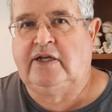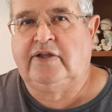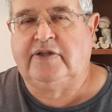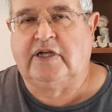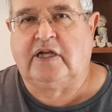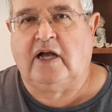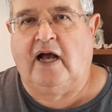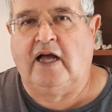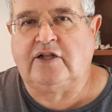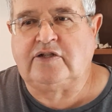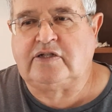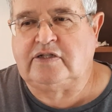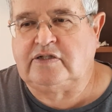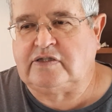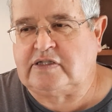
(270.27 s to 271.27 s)
The
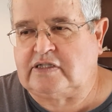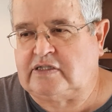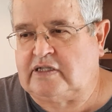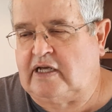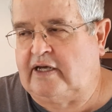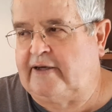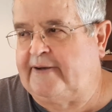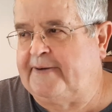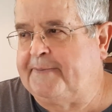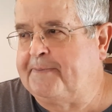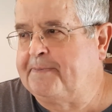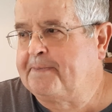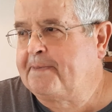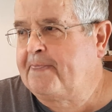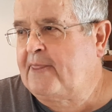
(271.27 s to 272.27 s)
conscience
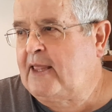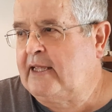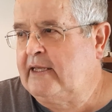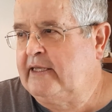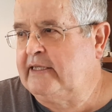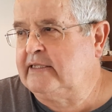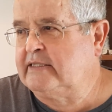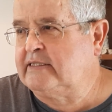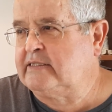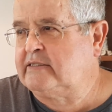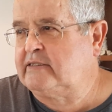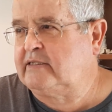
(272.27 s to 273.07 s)
is